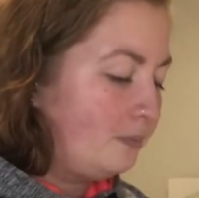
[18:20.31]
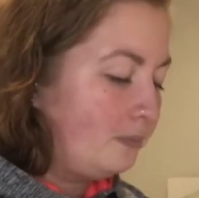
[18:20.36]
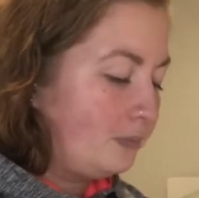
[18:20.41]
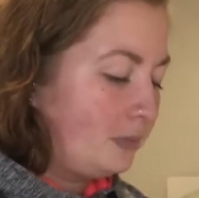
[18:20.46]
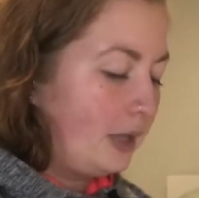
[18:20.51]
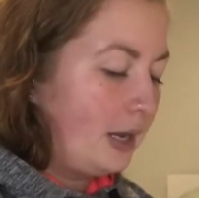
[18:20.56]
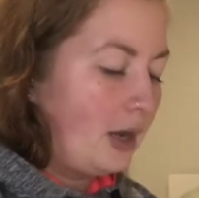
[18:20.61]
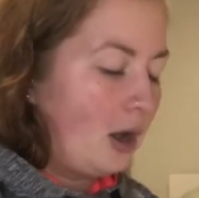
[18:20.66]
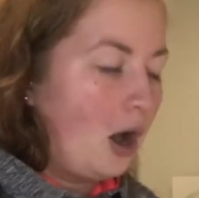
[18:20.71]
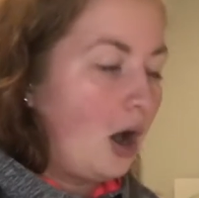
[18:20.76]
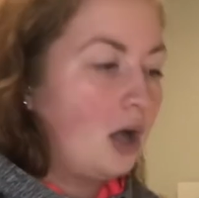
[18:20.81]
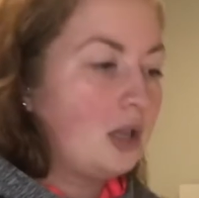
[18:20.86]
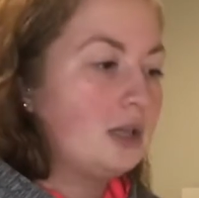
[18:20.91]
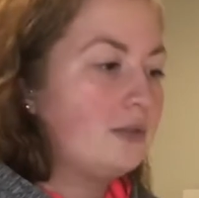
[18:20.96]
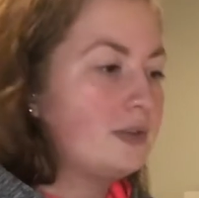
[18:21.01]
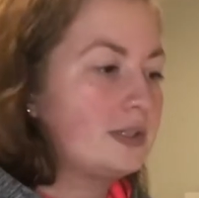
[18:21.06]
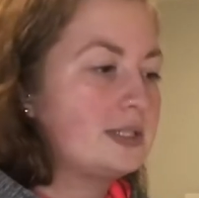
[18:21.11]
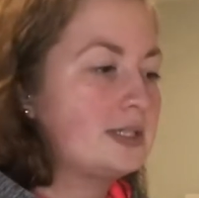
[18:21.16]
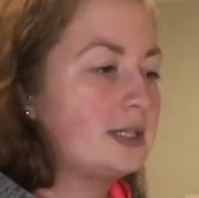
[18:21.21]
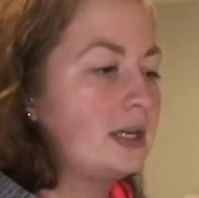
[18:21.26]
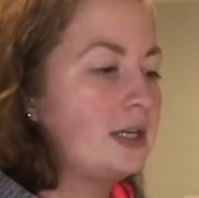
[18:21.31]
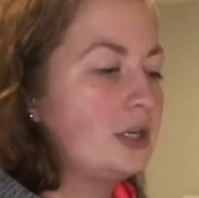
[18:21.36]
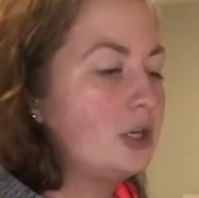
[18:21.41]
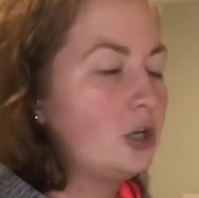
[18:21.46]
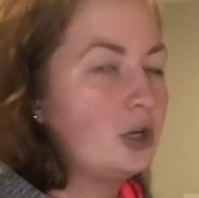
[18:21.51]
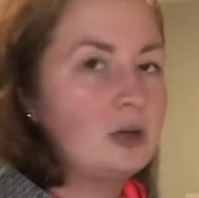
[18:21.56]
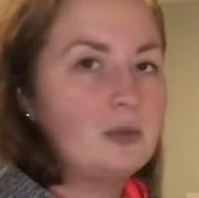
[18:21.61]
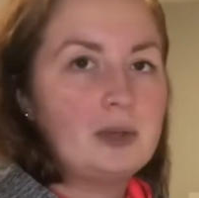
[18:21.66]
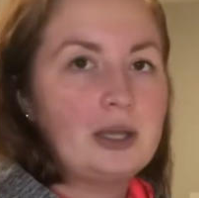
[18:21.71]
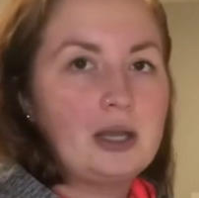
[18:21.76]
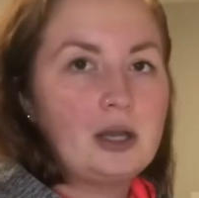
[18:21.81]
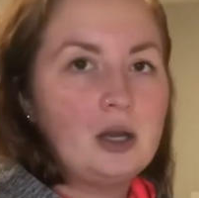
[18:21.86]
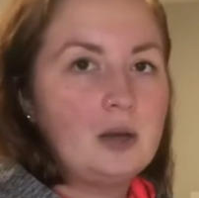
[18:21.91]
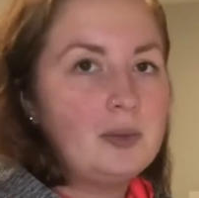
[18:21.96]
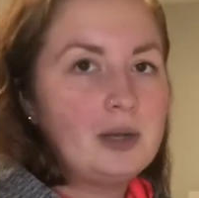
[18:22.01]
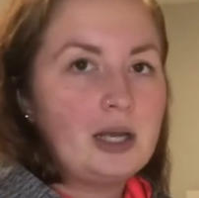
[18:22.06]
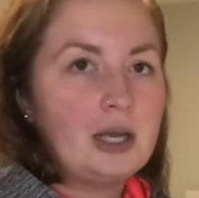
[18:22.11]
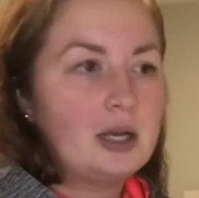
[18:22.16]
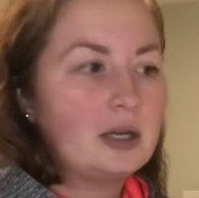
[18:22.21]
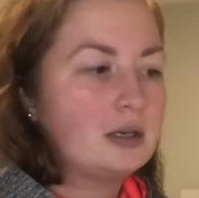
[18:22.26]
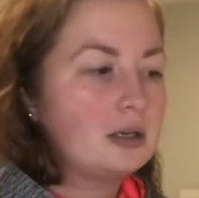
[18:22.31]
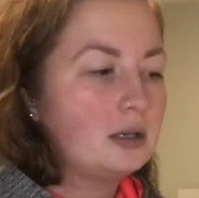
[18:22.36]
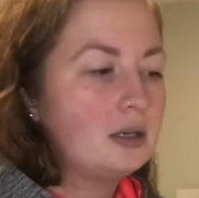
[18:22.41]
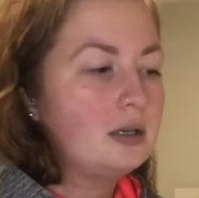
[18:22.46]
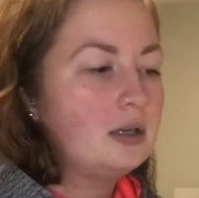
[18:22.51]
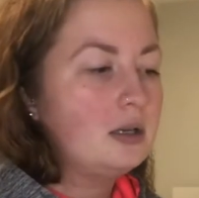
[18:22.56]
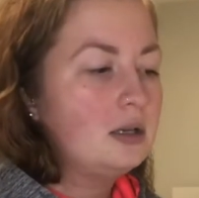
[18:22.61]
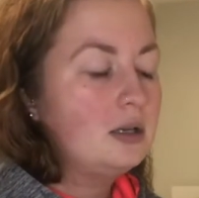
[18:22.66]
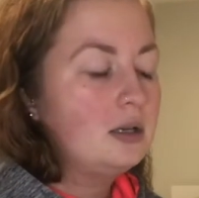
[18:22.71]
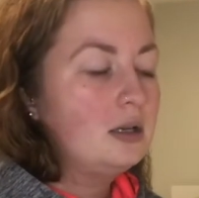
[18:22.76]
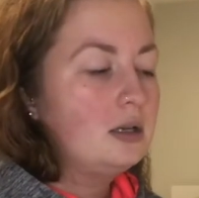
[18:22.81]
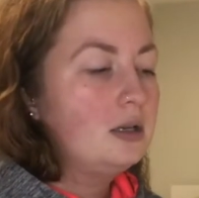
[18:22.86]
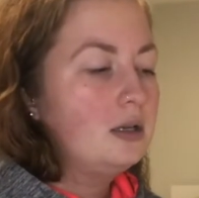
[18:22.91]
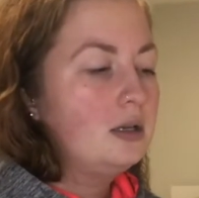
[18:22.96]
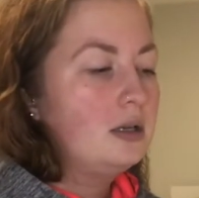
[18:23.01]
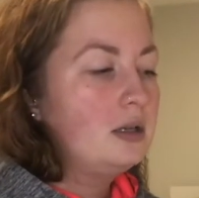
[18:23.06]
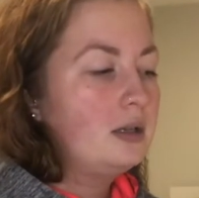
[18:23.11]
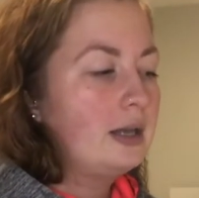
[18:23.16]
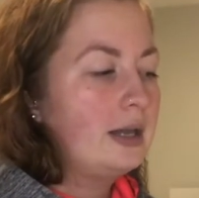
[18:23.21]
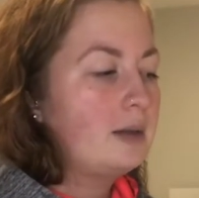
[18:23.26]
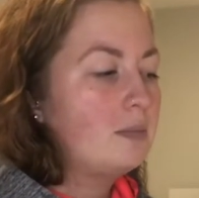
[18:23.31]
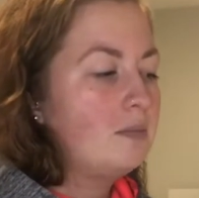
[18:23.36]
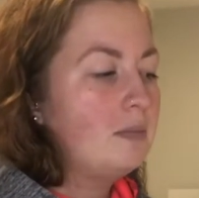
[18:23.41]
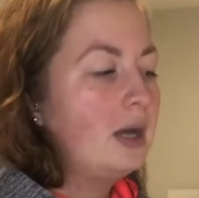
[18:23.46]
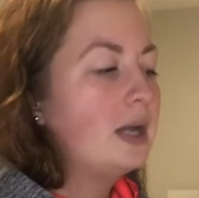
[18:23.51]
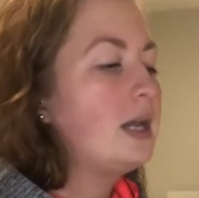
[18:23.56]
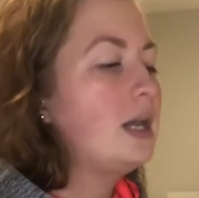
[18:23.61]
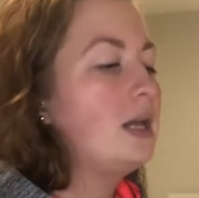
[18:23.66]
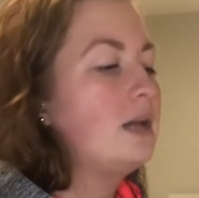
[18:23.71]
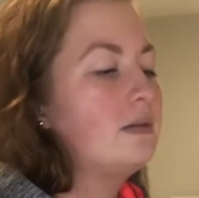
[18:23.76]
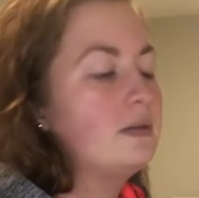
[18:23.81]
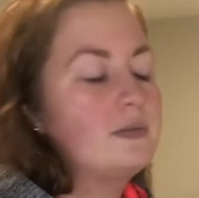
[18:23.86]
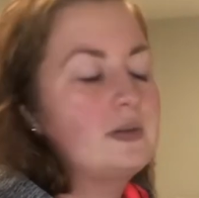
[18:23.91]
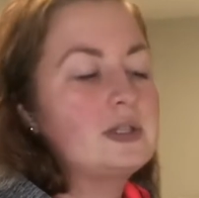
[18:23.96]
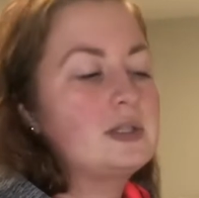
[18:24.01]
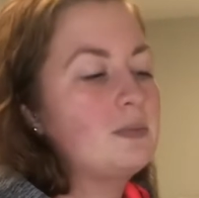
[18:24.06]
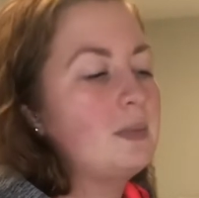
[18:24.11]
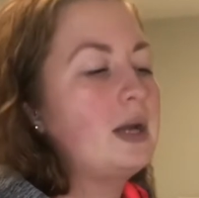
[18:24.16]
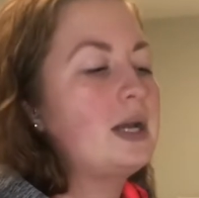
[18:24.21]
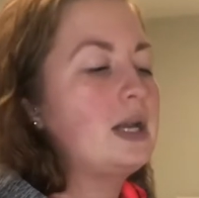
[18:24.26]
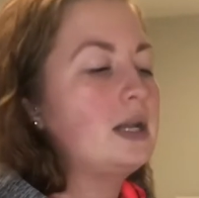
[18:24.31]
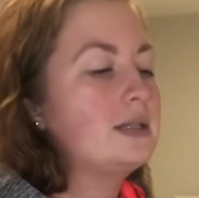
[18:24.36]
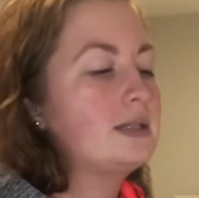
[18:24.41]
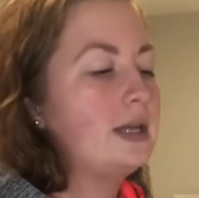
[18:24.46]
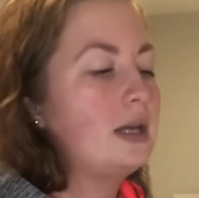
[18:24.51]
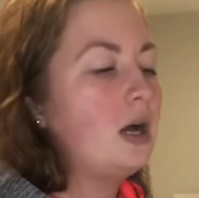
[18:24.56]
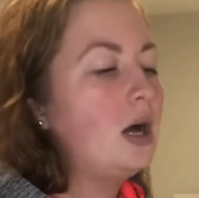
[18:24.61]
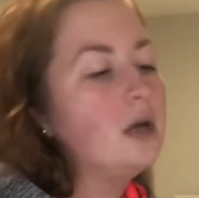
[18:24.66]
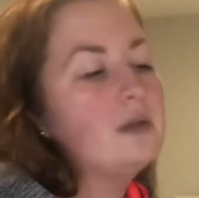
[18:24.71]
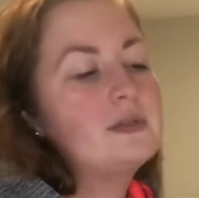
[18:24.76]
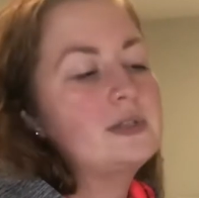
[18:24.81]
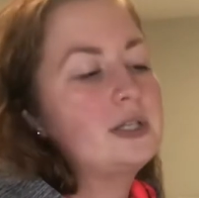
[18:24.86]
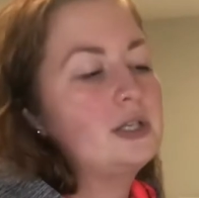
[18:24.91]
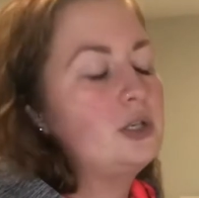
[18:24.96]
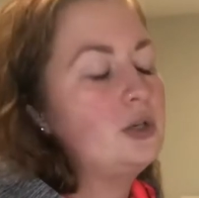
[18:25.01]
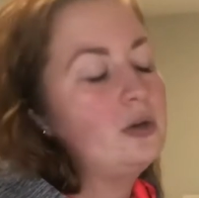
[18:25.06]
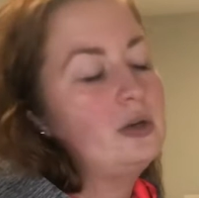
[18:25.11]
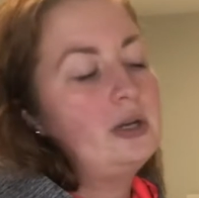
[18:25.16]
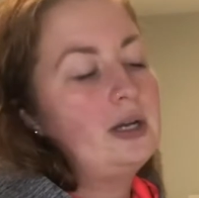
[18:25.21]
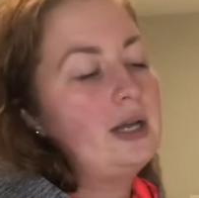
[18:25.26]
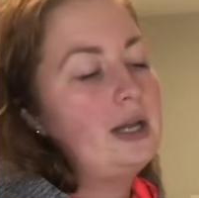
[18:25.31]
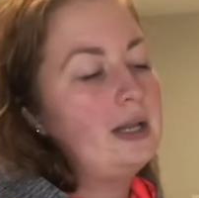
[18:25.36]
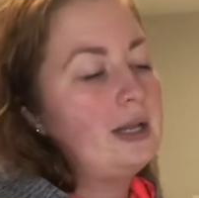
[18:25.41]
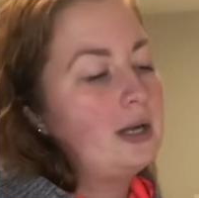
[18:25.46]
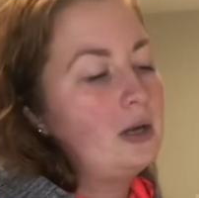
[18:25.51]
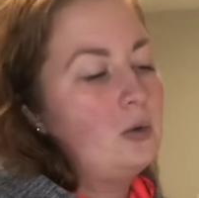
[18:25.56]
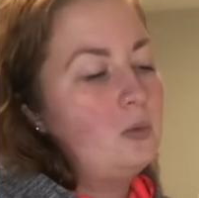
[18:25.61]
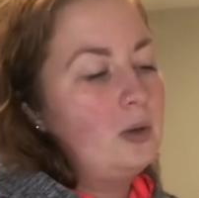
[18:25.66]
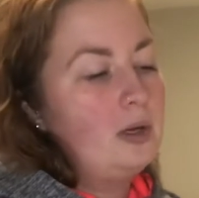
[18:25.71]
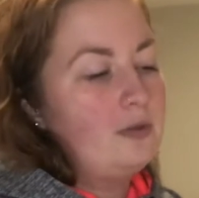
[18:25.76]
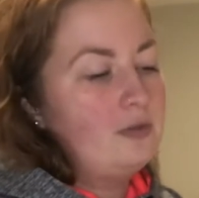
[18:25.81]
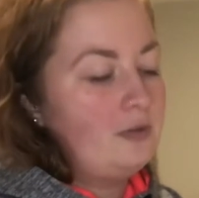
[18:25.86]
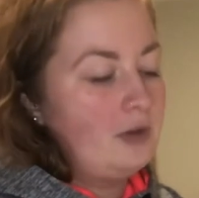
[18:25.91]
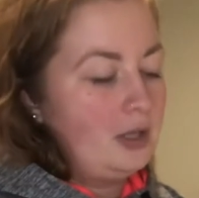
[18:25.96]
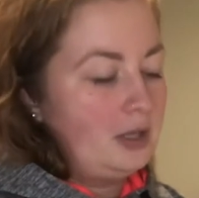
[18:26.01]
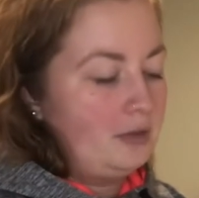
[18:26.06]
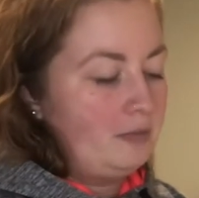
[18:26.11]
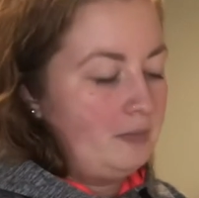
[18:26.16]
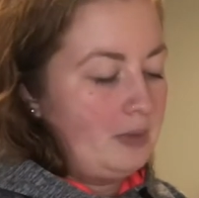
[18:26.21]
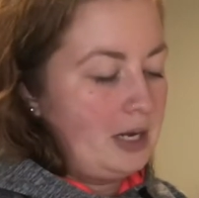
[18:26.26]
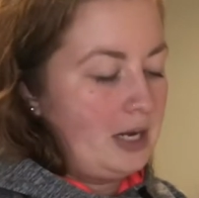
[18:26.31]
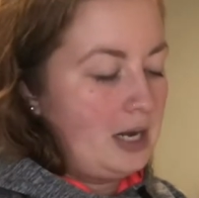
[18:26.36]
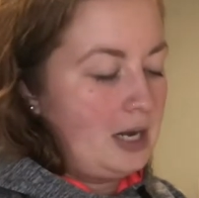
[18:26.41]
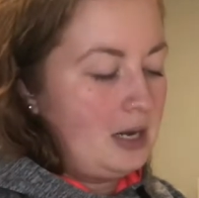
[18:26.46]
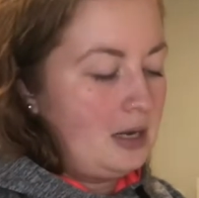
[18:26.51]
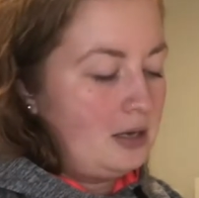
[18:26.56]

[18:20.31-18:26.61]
Like all of a sudden you're gonna be like, oh my god, like money. If it's money, it's like all of a sudden you're gonna get like a windfall of money.